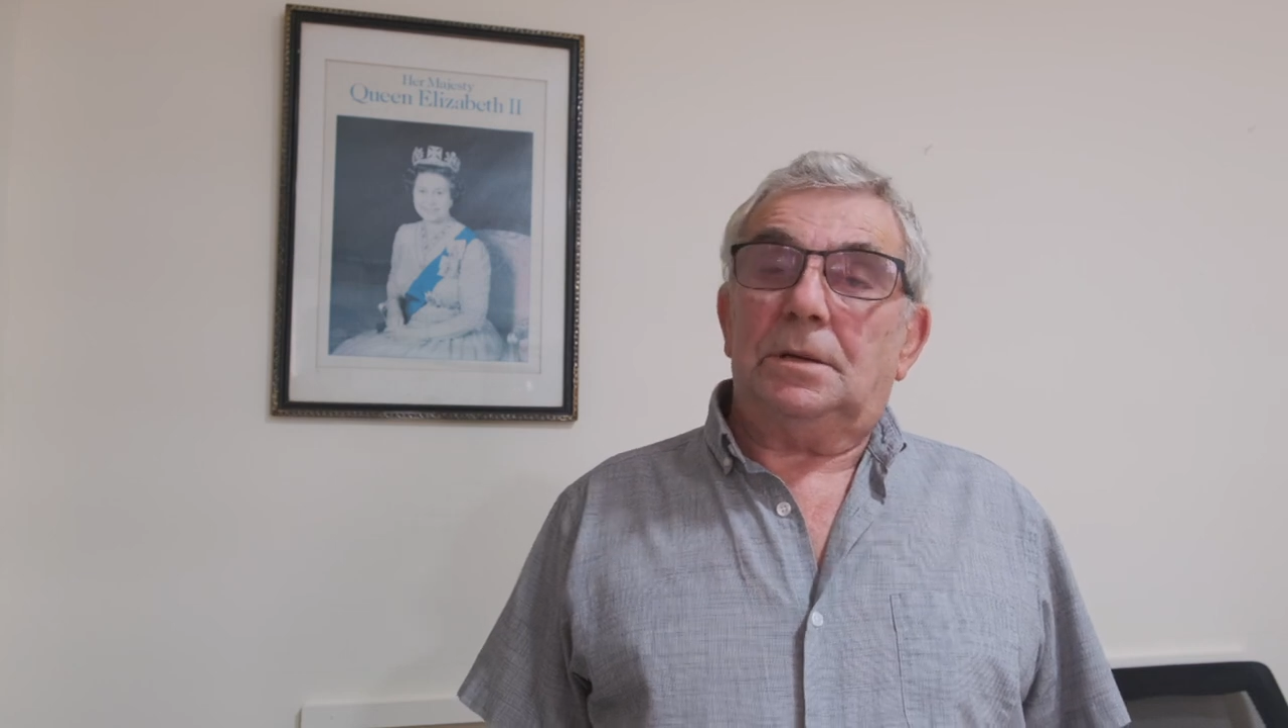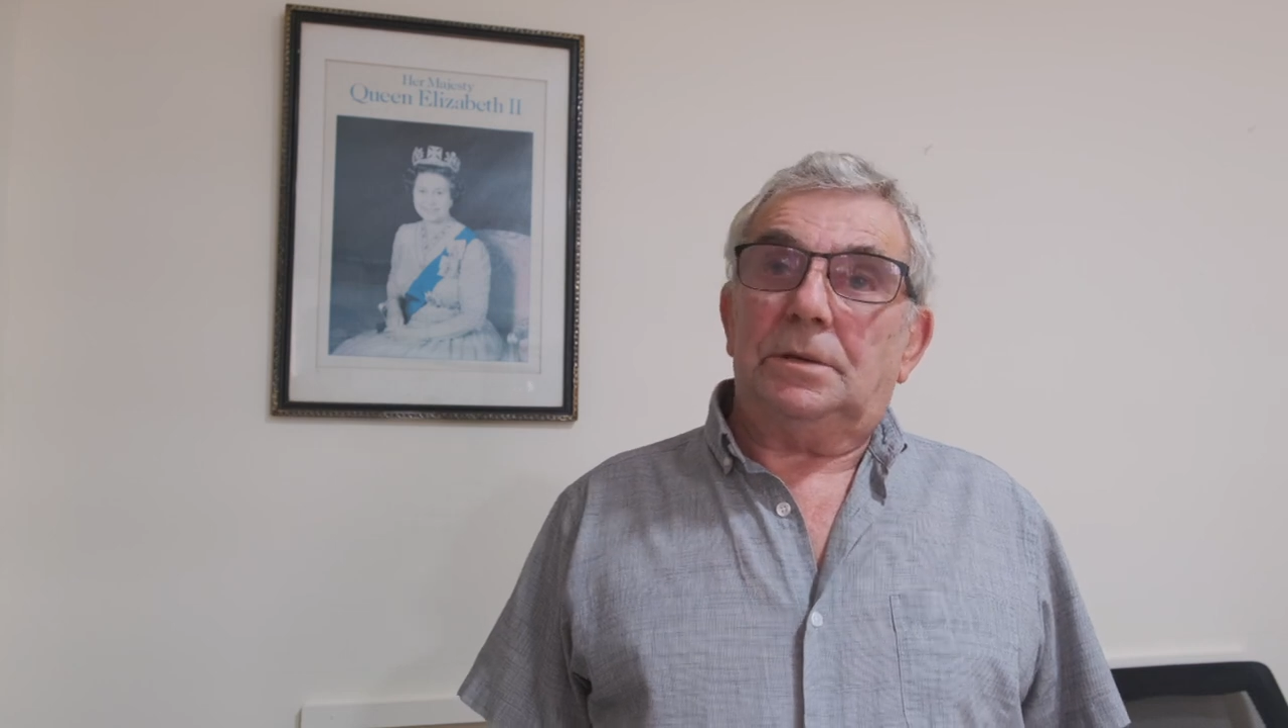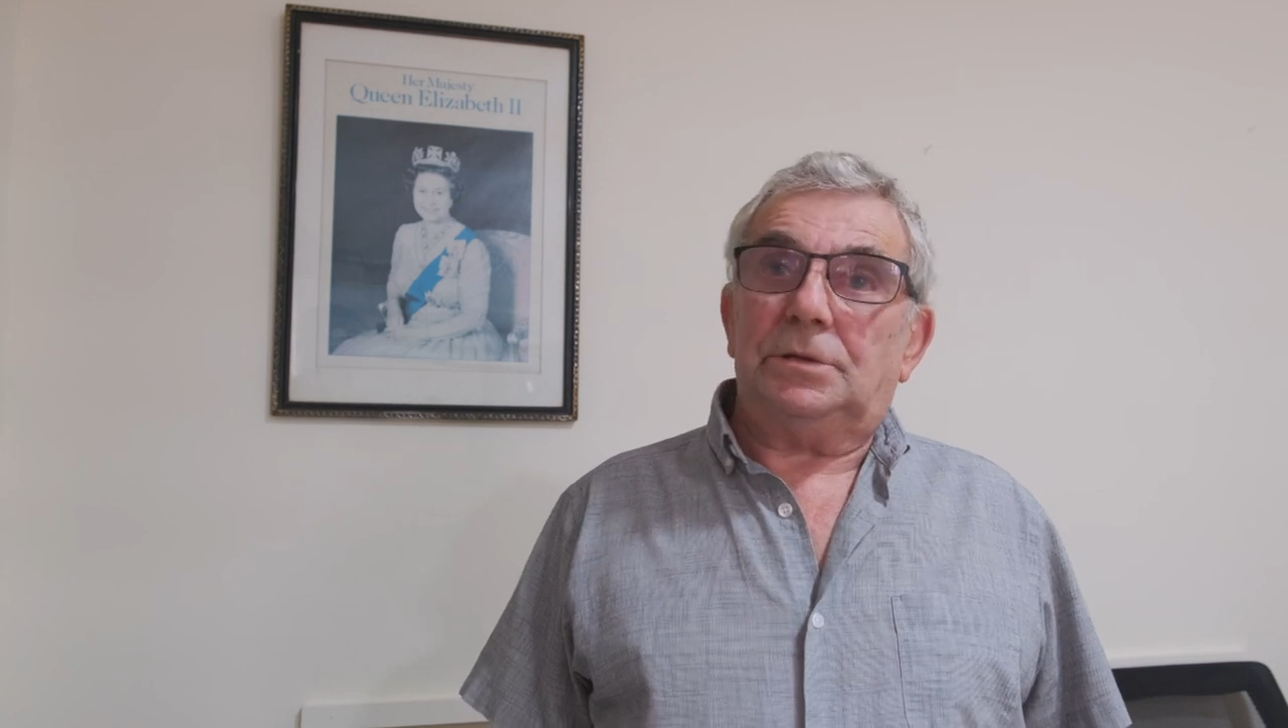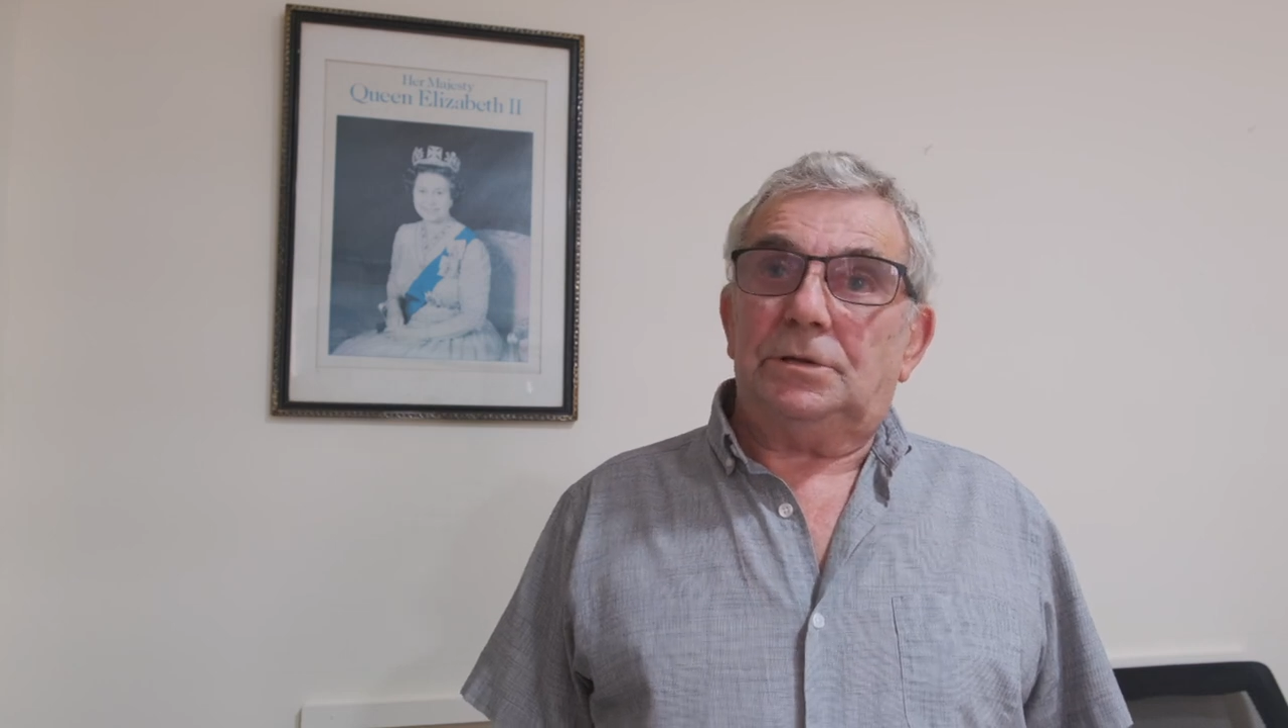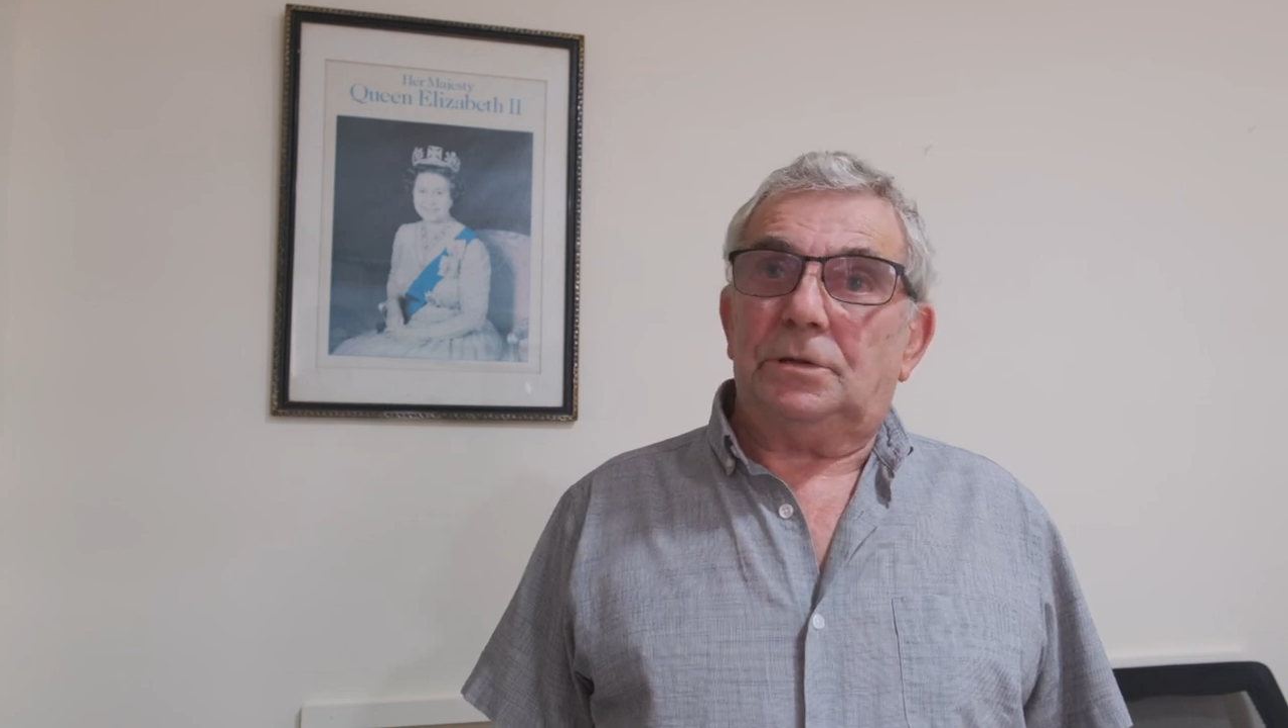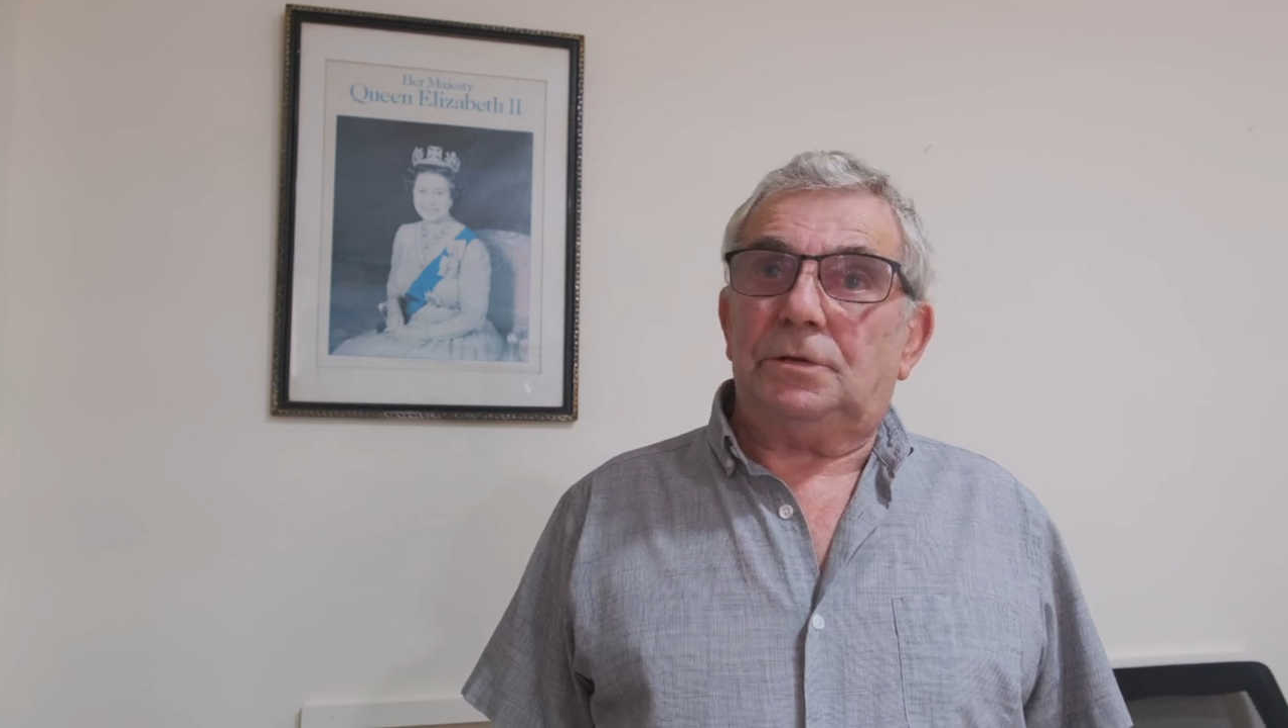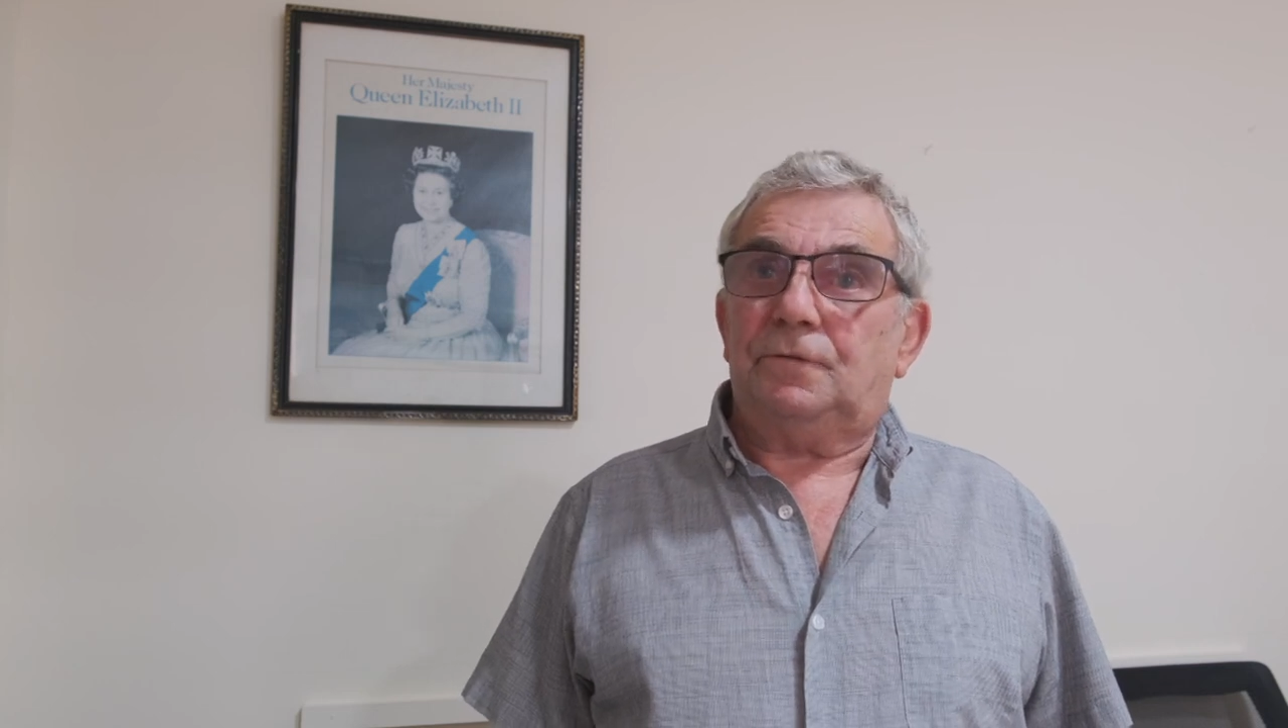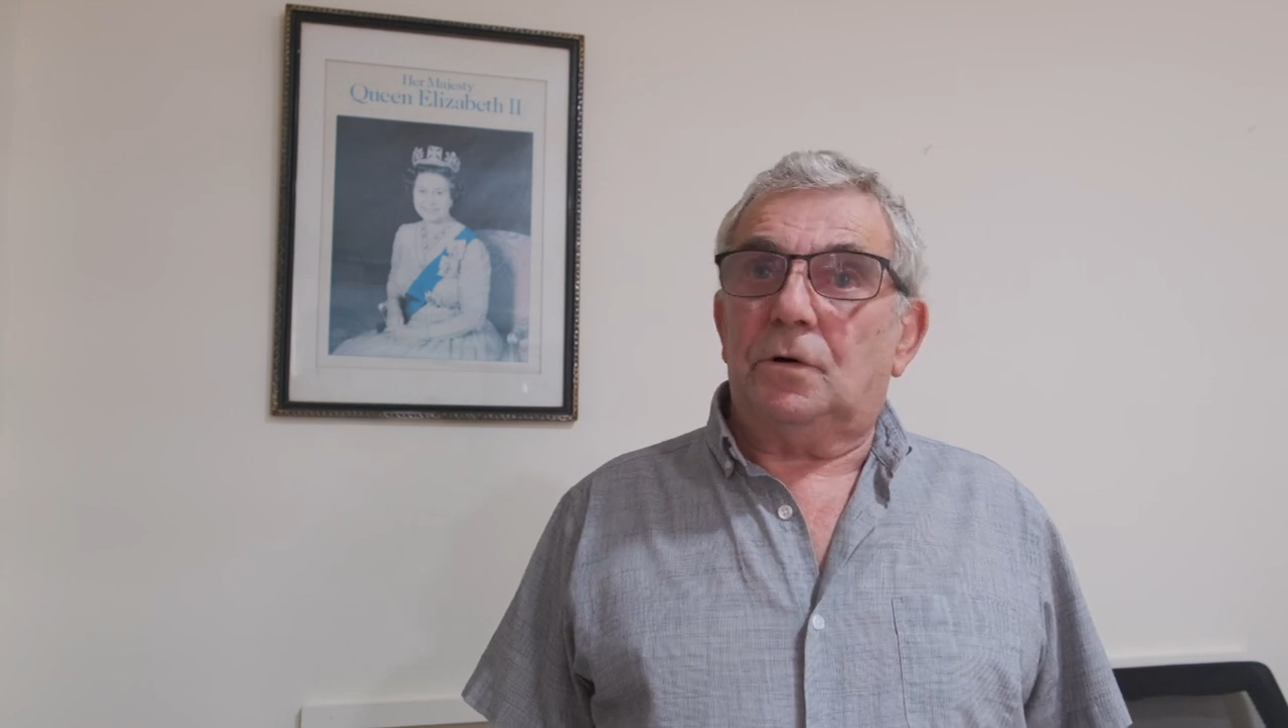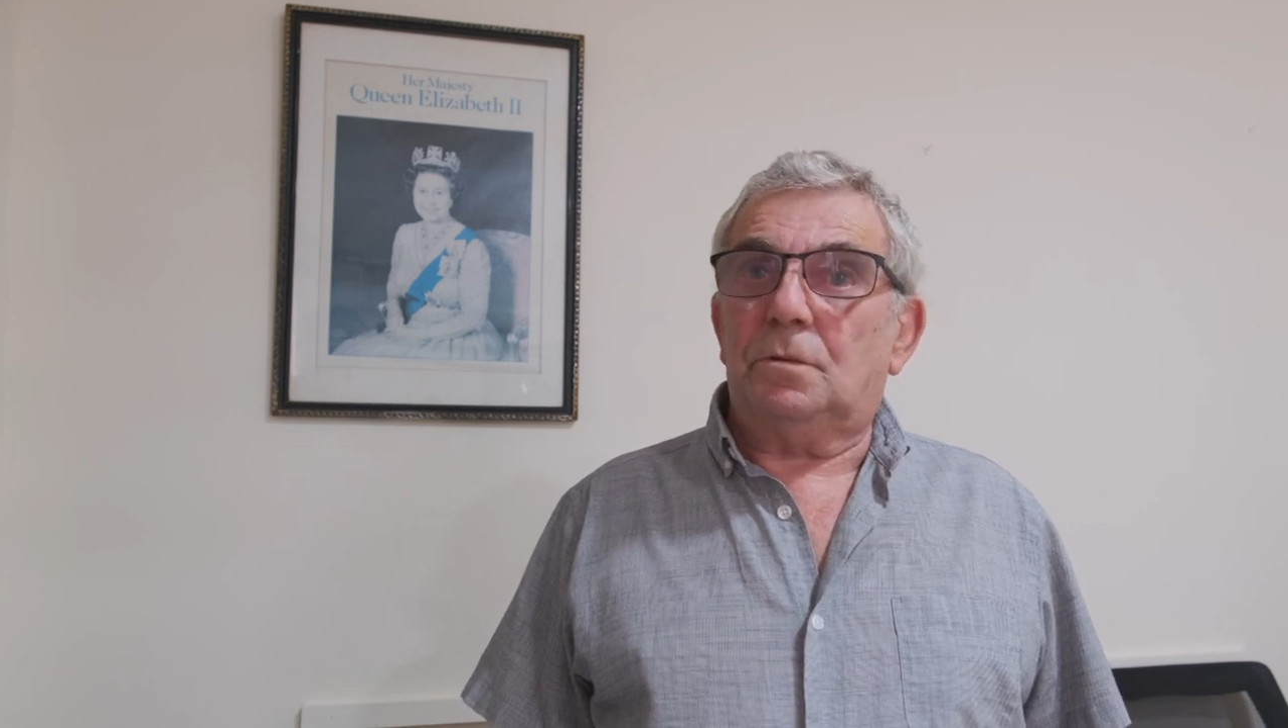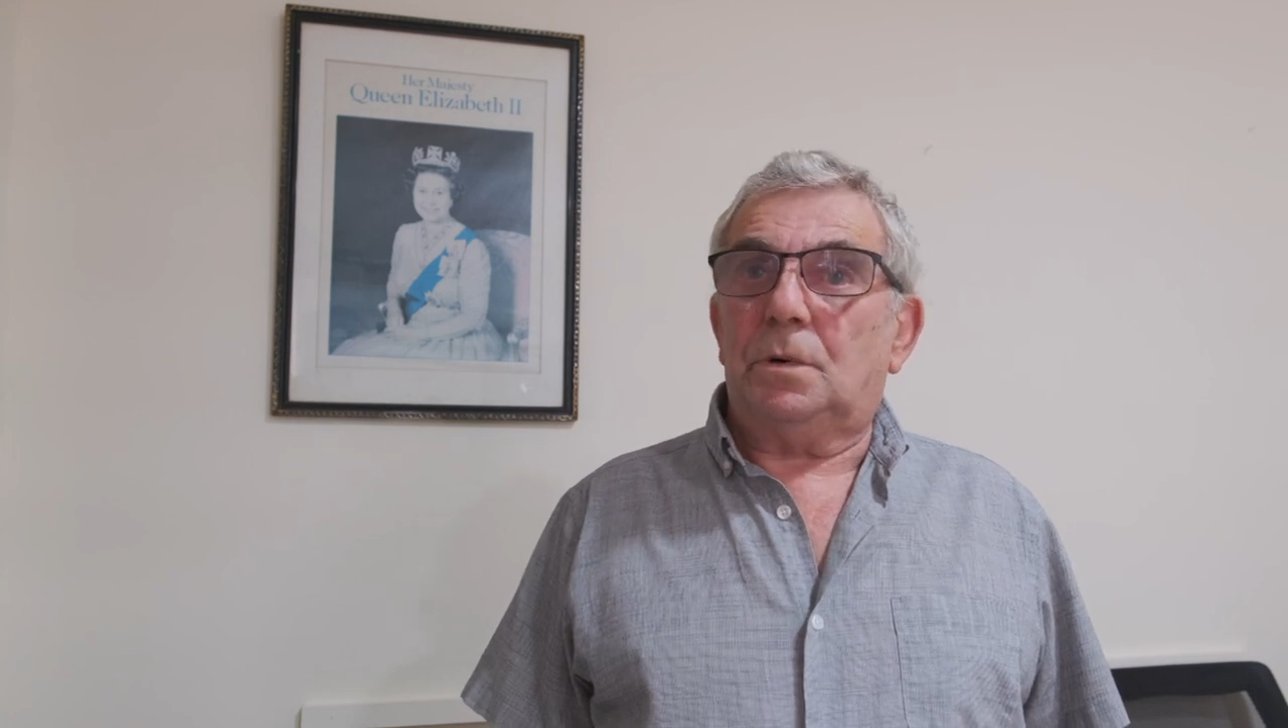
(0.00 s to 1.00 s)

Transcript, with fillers: 1984.